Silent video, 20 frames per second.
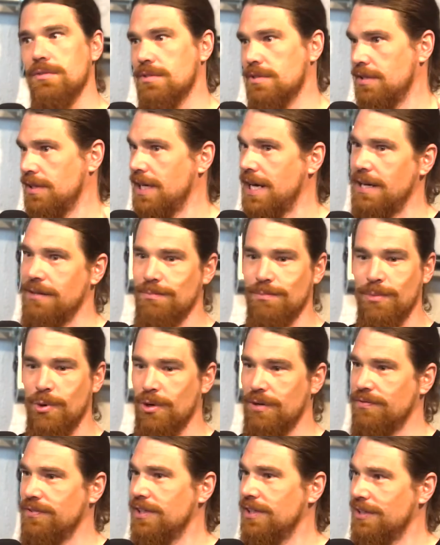and that
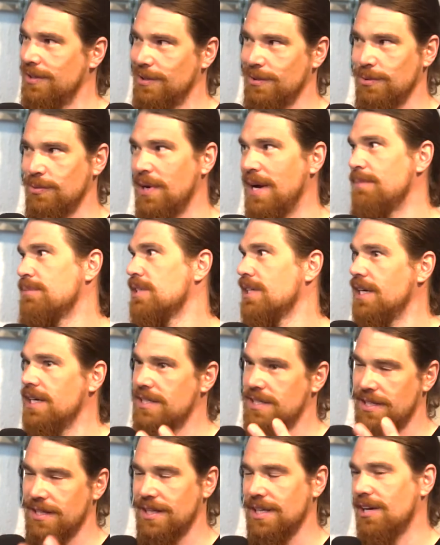morphed into websites,
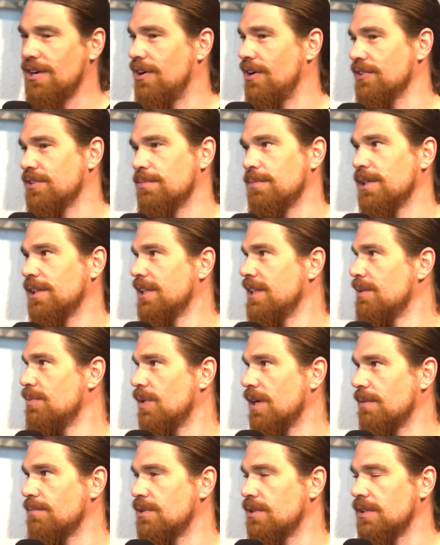and then ultimately what
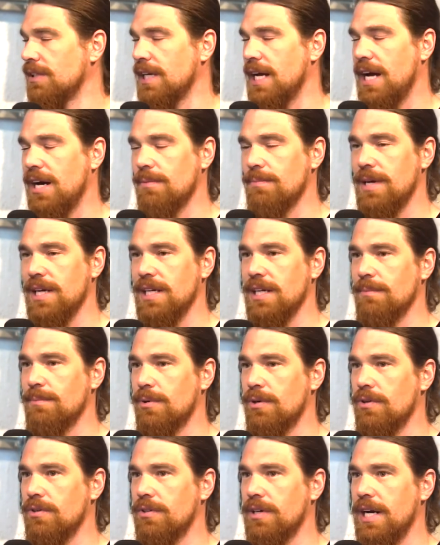I'm doing now, making
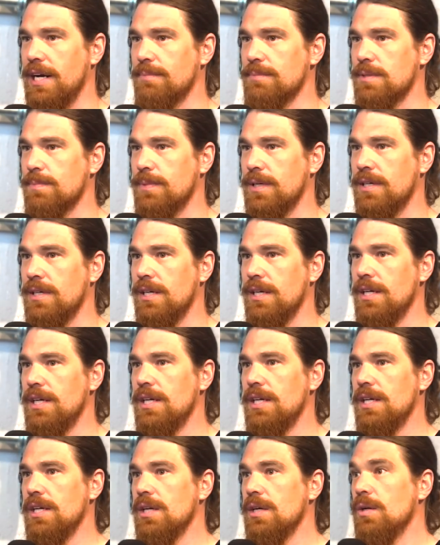programs. But
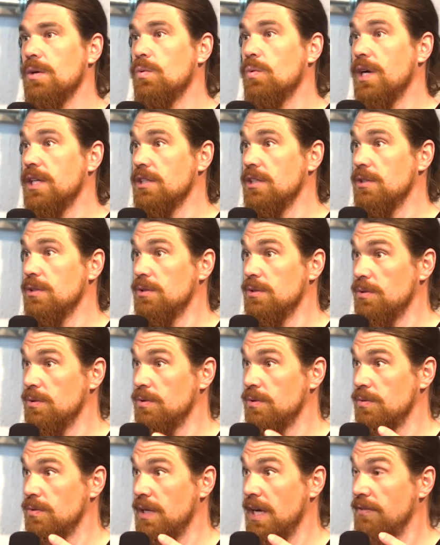
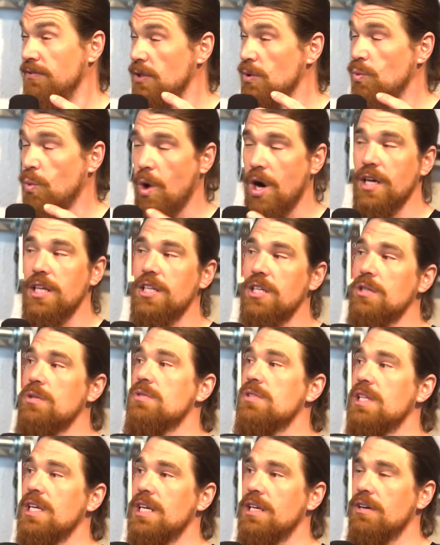if you want to use
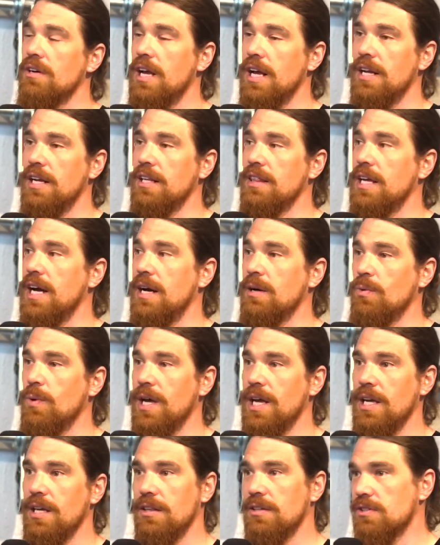the internet in that
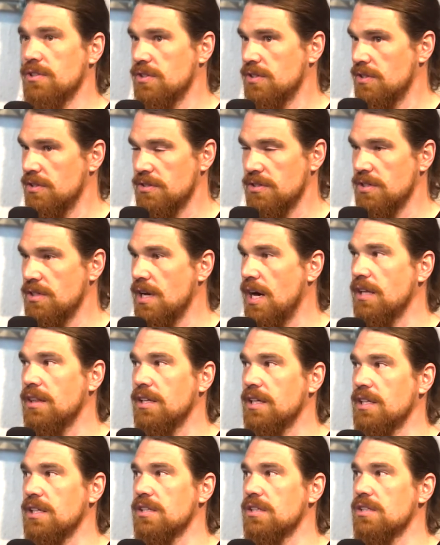way, there's
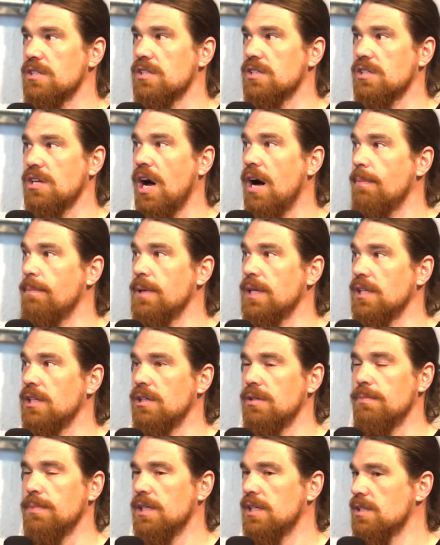nothing stopping you,
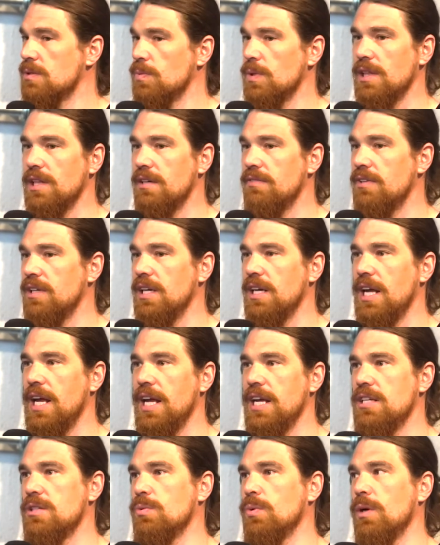because we live in an
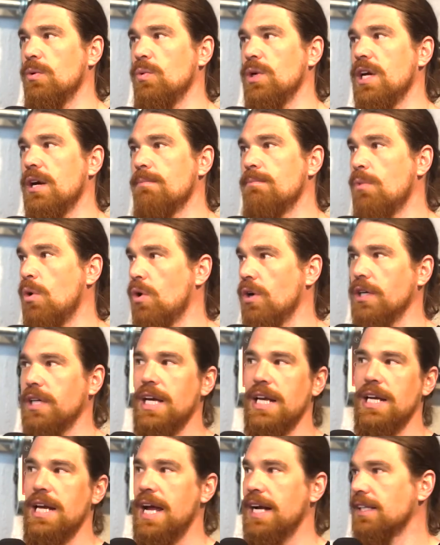age where we are more
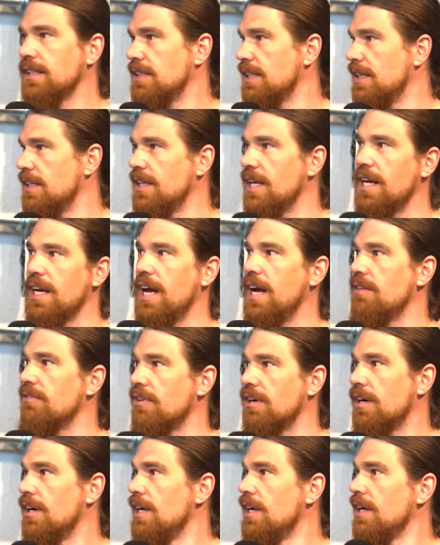connected than
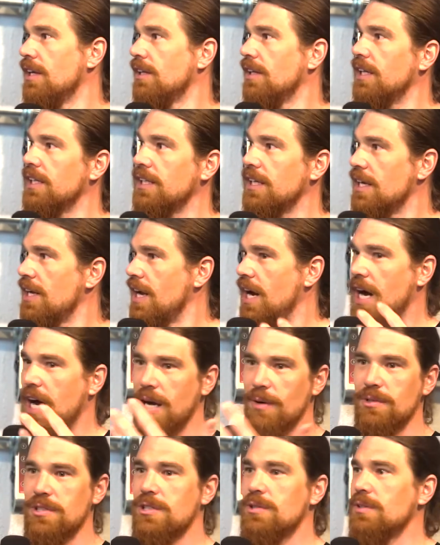ever. Like, I
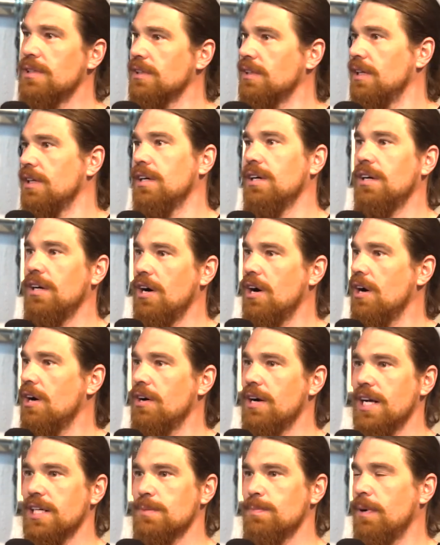was doing the
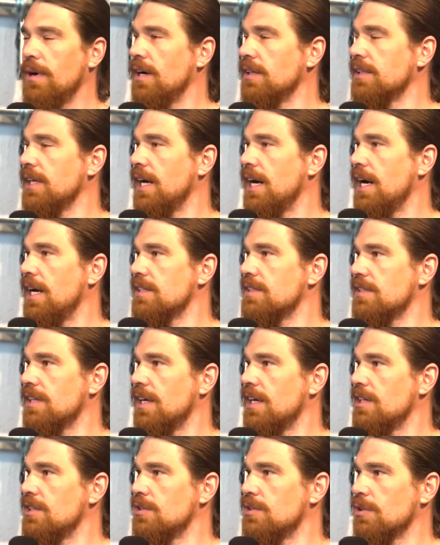RX podcast,
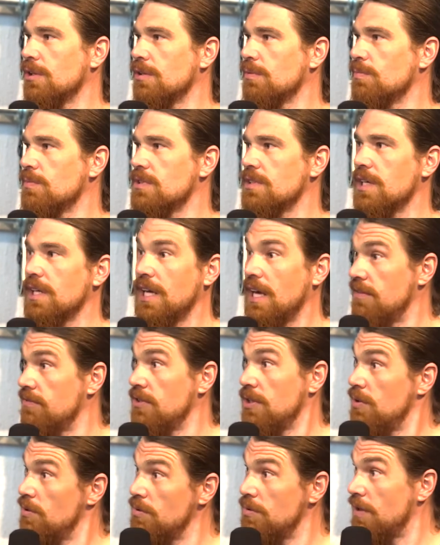and Jordan was like, have
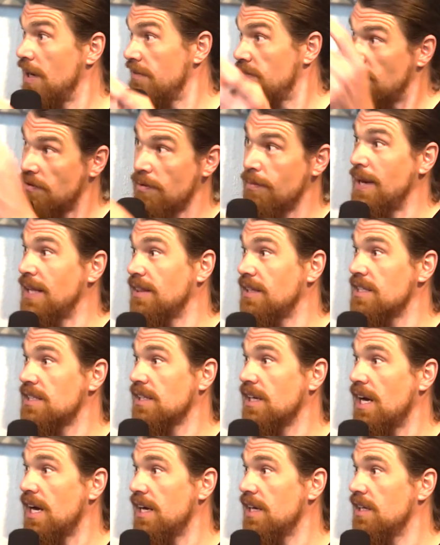you ever met this
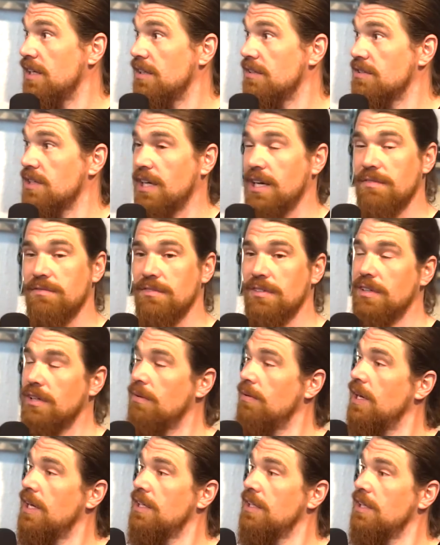guy? And I was like, I have no
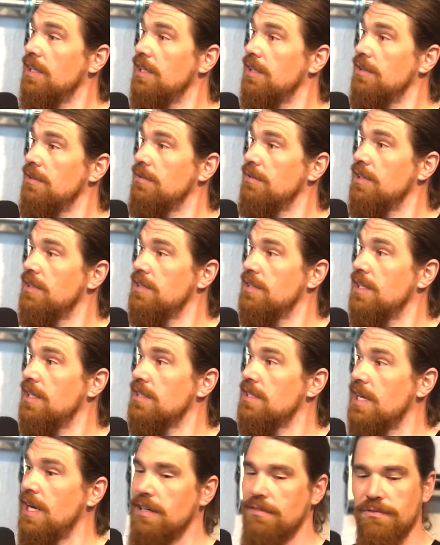idea who this is.
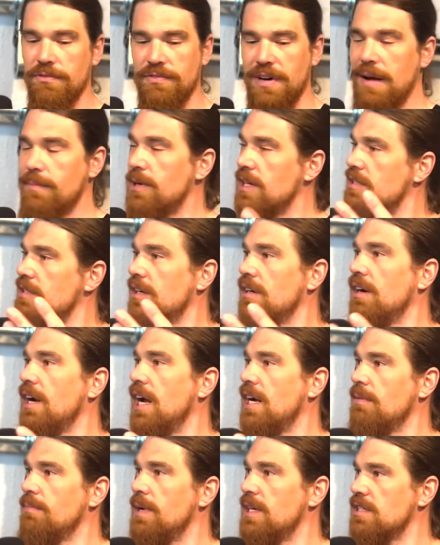And 5 minutes later, I had
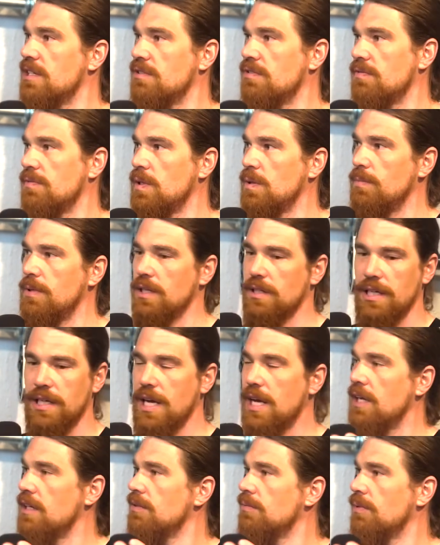a message from you being like,
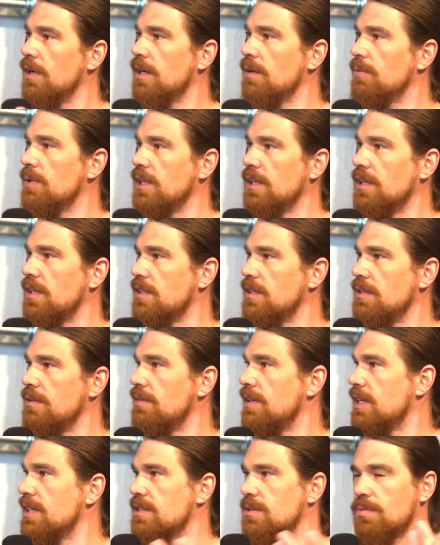hey, when are we going to do
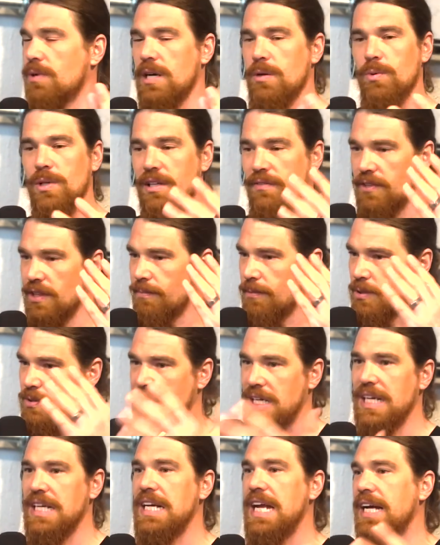this? Right? We live in the most
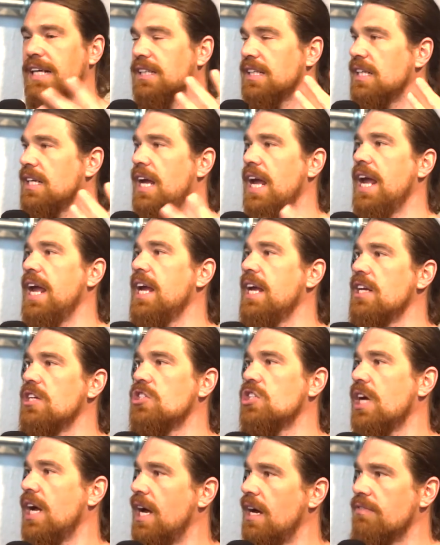connected age
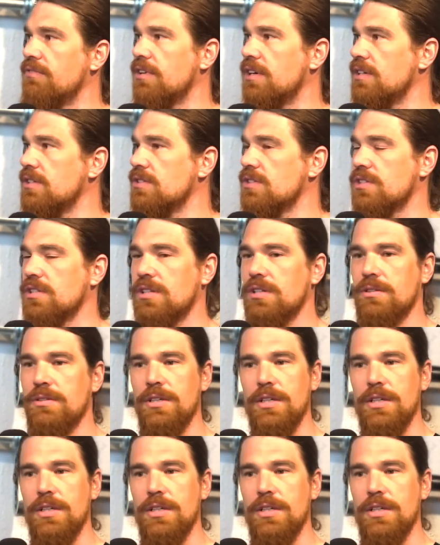ever. So